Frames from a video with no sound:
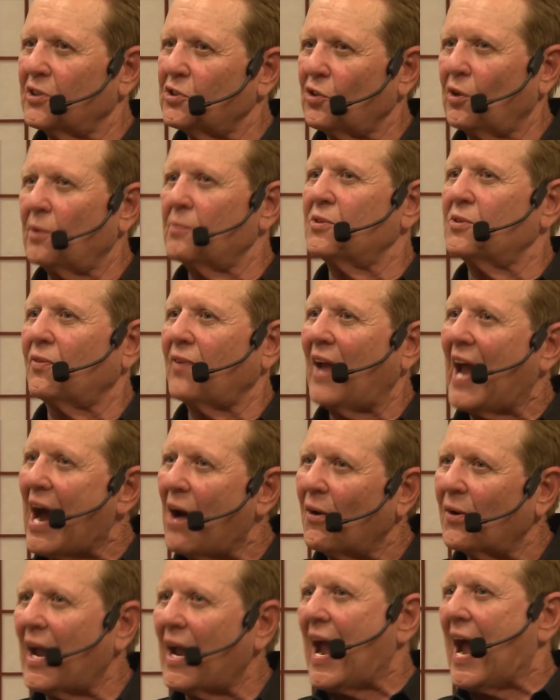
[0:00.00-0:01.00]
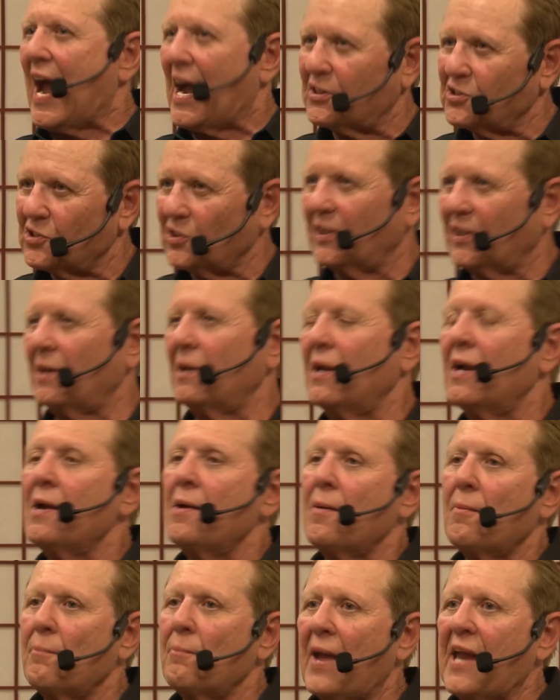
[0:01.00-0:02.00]
in terms of how to actually
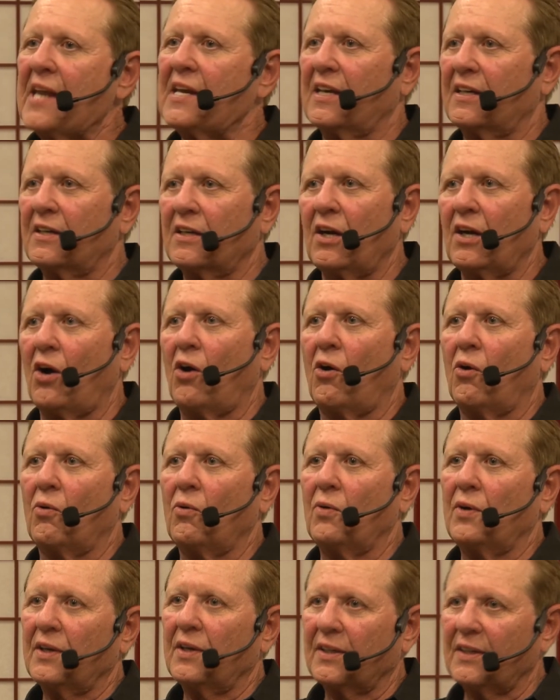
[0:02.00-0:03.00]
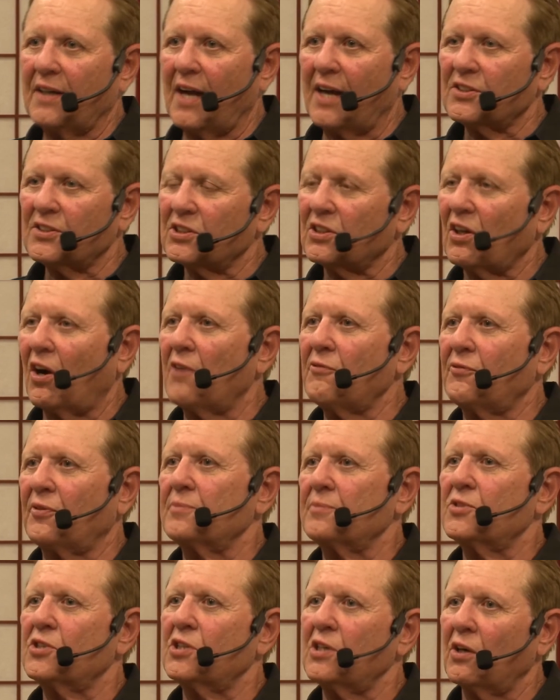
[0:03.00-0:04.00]
make it go. Not start
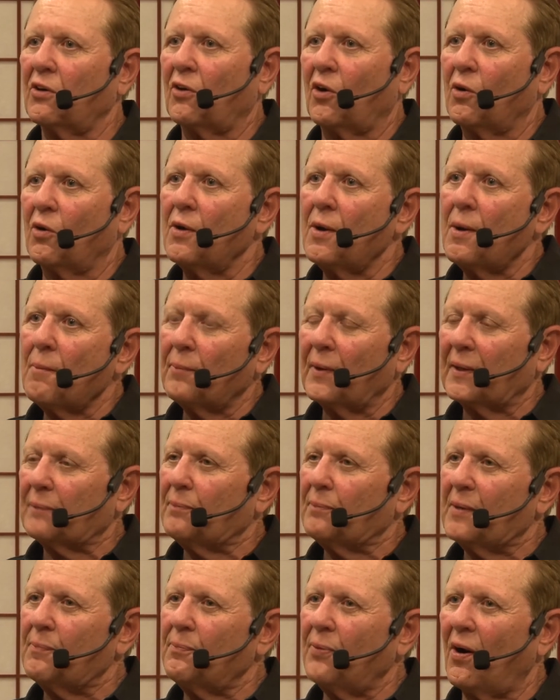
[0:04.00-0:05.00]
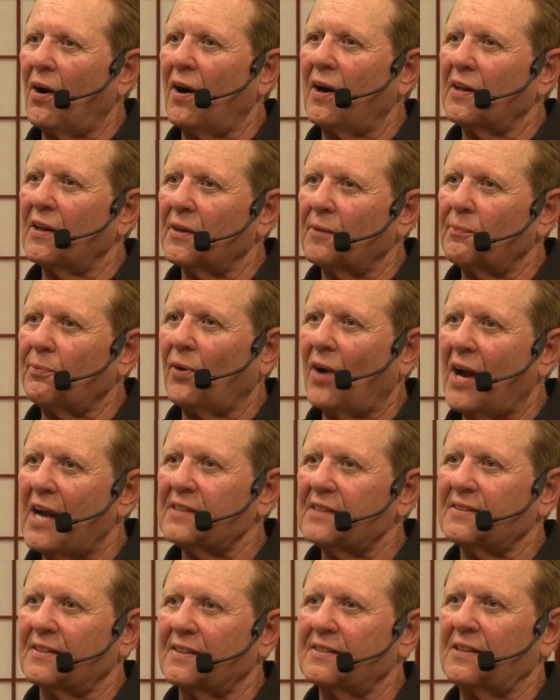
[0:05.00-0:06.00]
from zero, but be part of the
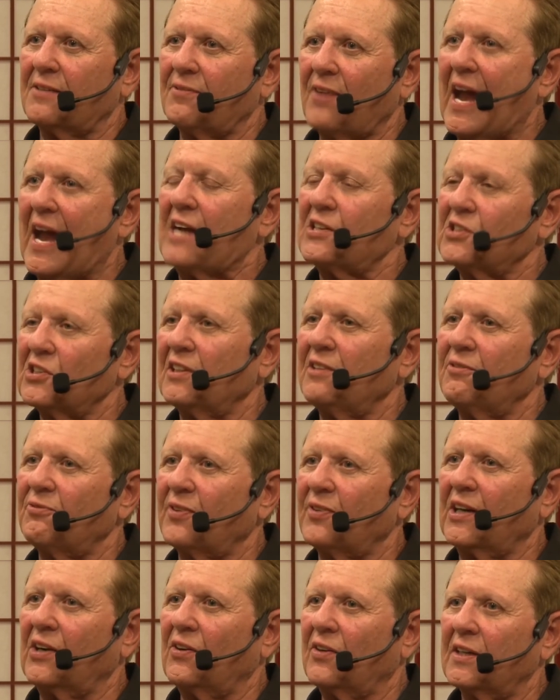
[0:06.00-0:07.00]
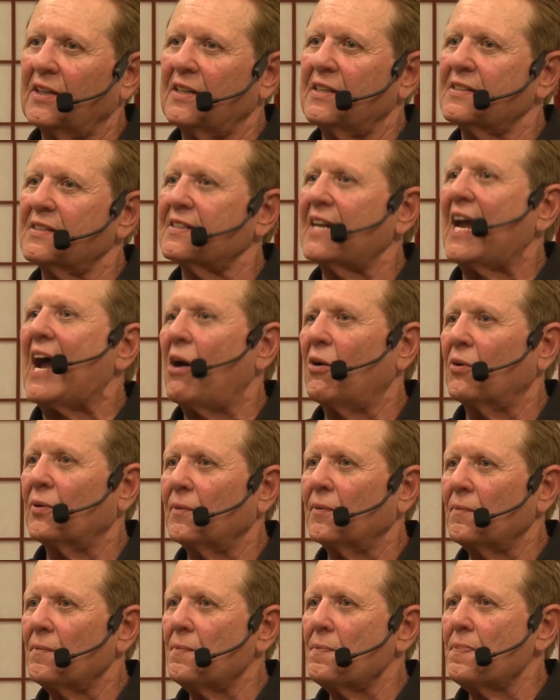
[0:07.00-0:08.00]
process of actually figuring this out.
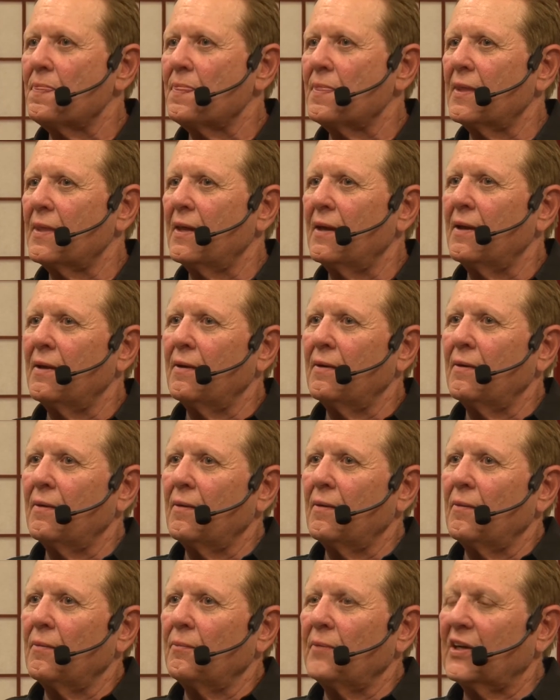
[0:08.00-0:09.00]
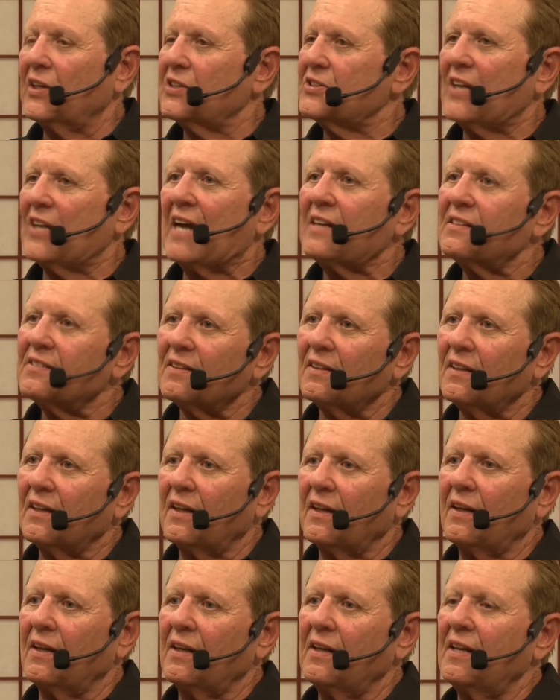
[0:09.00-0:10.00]
Because that's
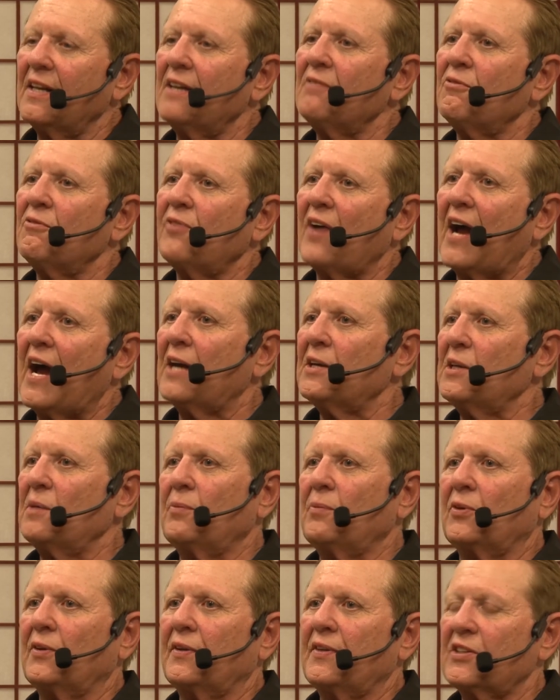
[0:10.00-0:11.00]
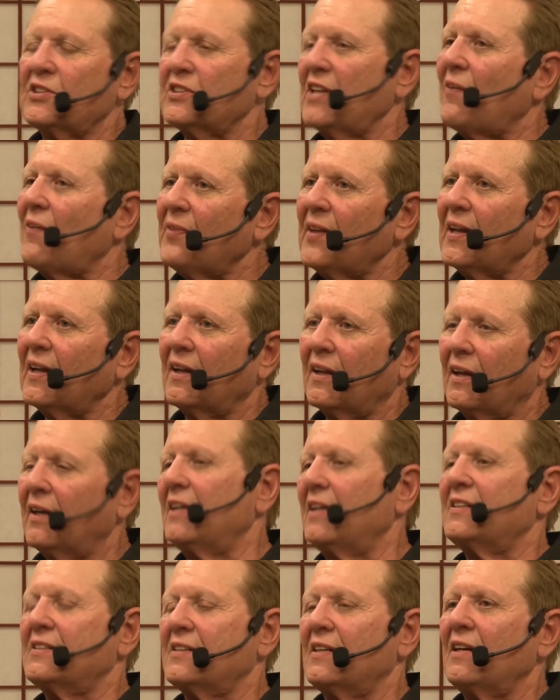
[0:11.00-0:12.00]
an invaluable,
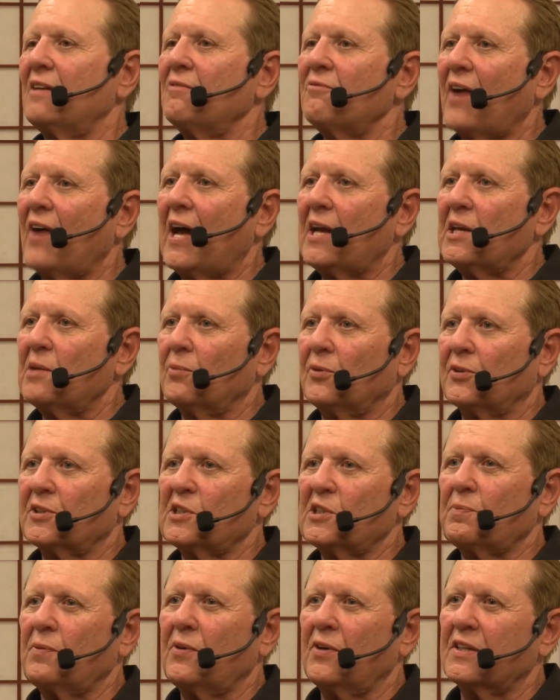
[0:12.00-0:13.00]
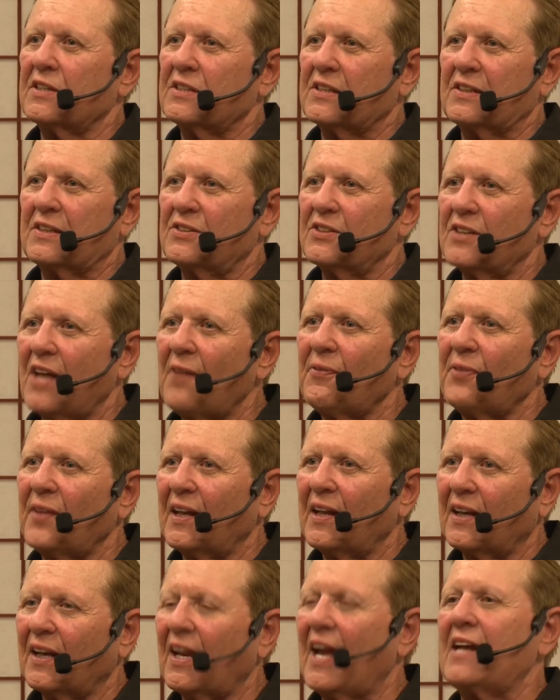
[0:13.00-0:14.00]
it's an invaluable experience. There's
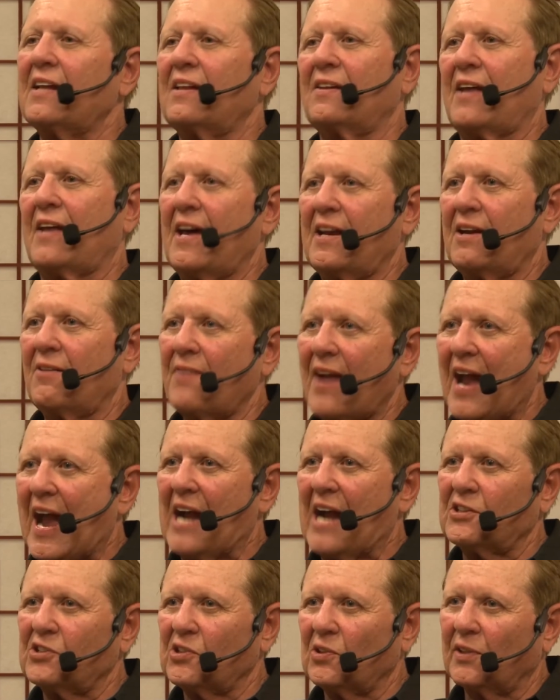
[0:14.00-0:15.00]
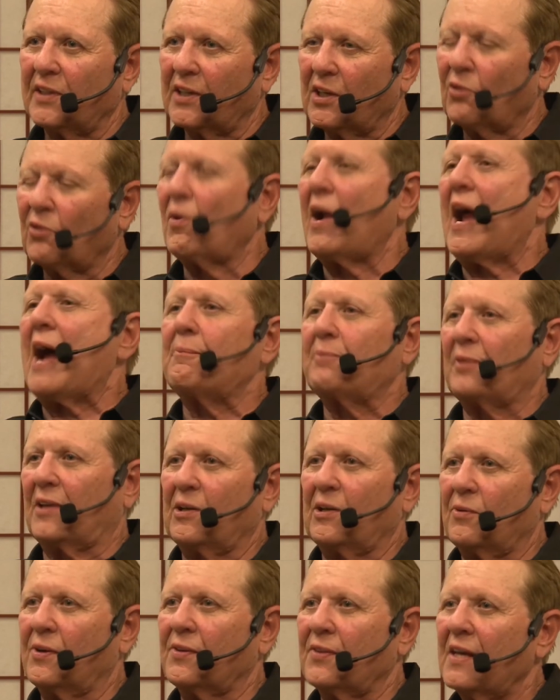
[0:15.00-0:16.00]
nothing like that of actually
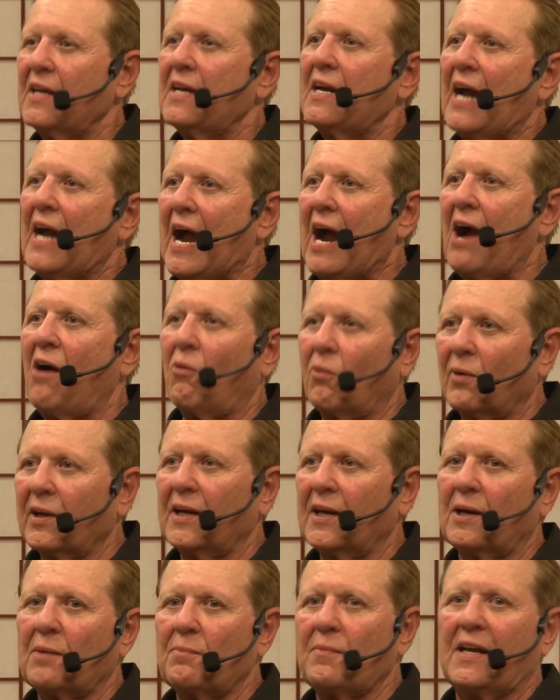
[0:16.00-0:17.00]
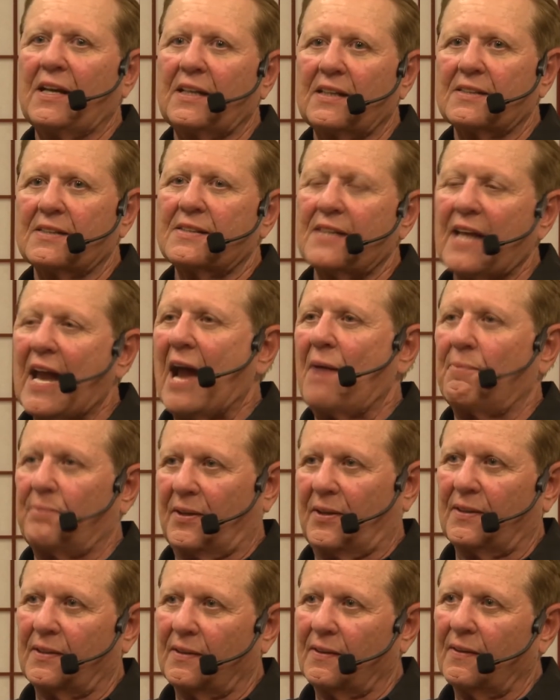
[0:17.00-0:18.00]
grappling with how are we going to make this
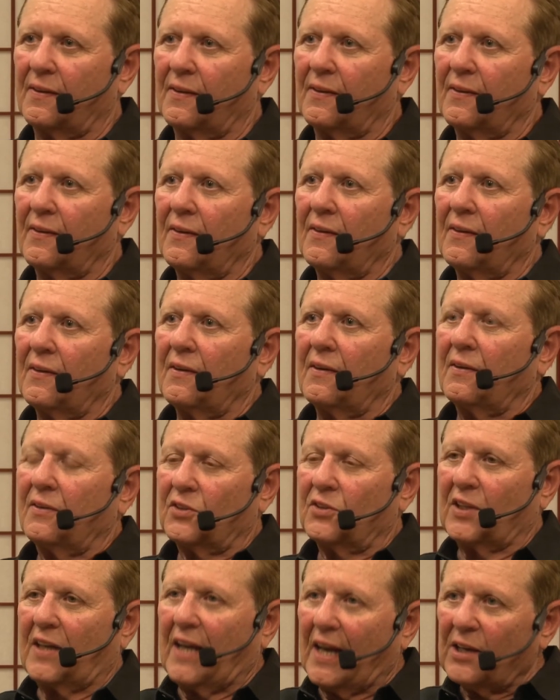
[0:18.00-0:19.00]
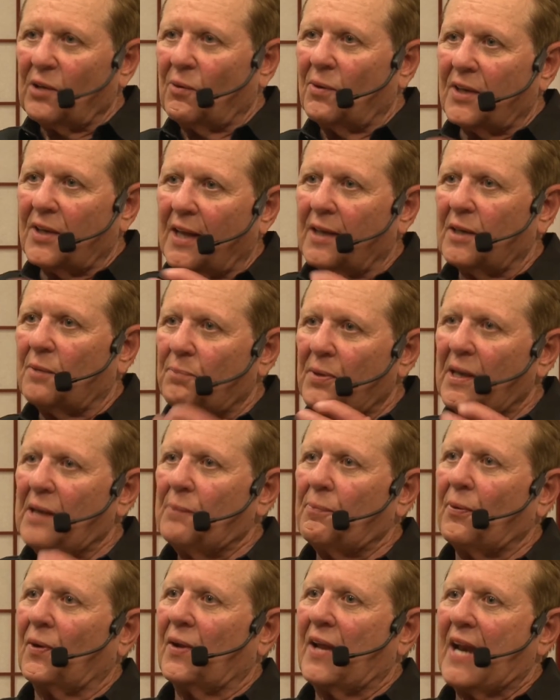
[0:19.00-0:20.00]
happen together with other
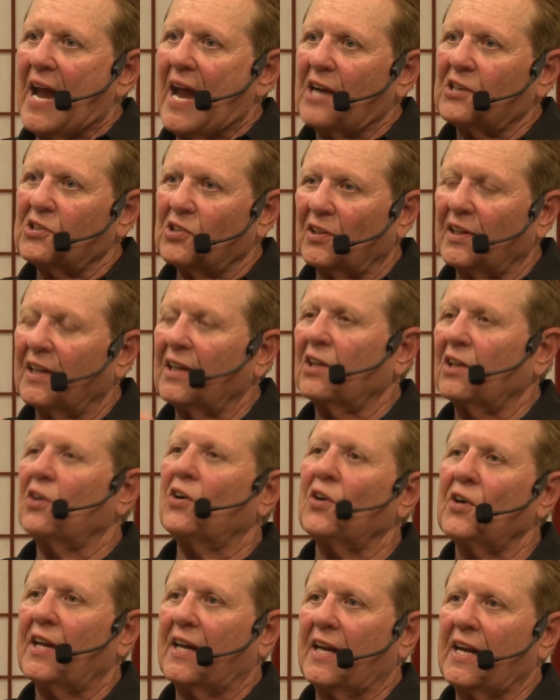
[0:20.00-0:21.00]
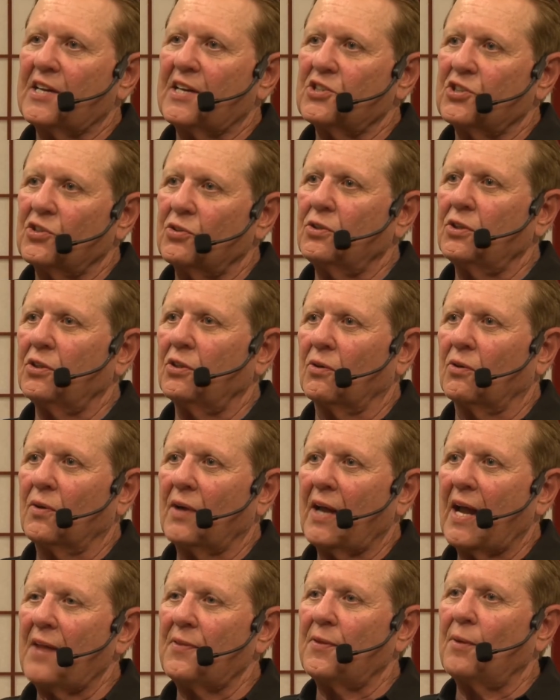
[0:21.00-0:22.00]
people and actually learning as you do.
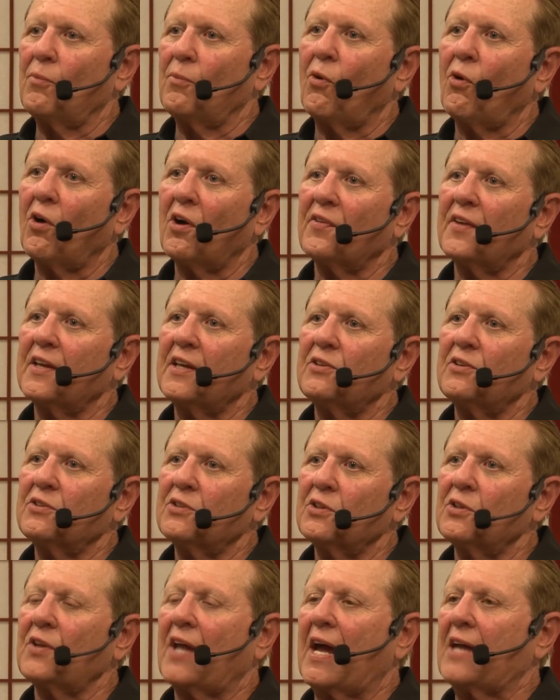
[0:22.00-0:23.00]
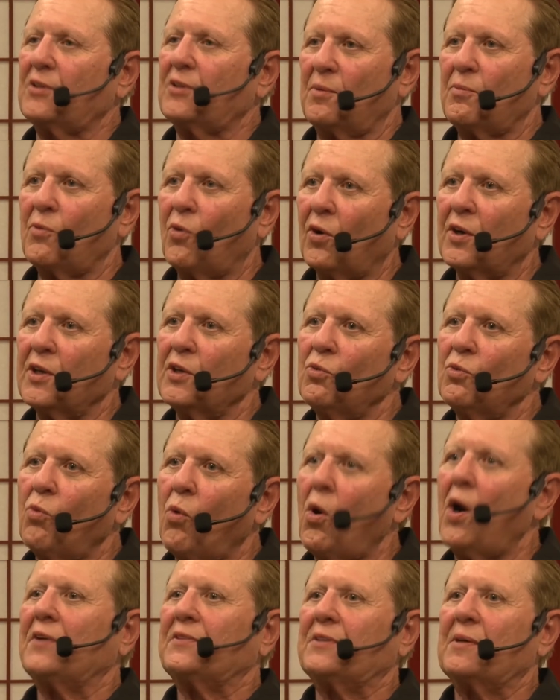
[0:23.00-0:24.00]
And the more that you do that, the more you
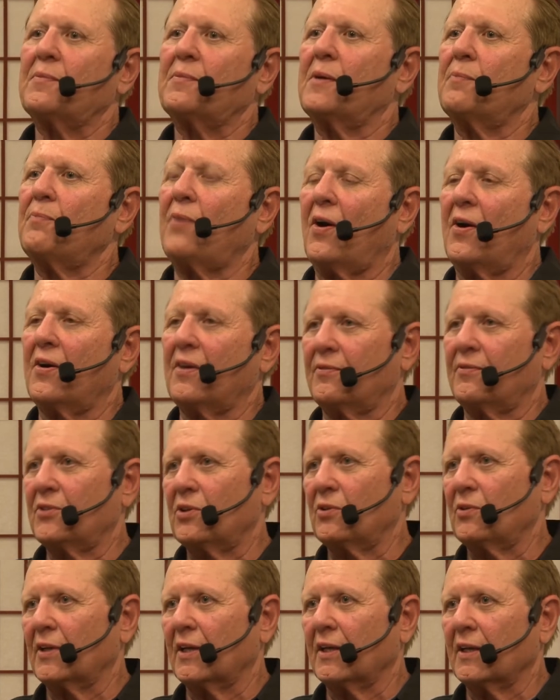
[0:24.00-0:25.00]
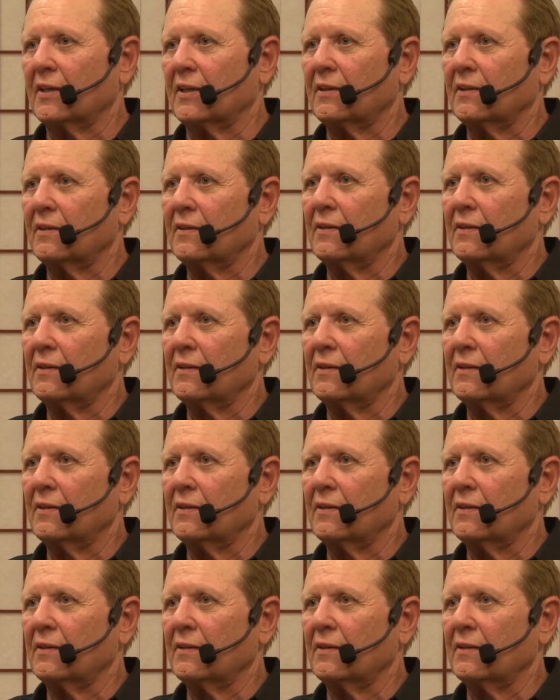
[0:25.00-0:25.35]
want to be part of doing it.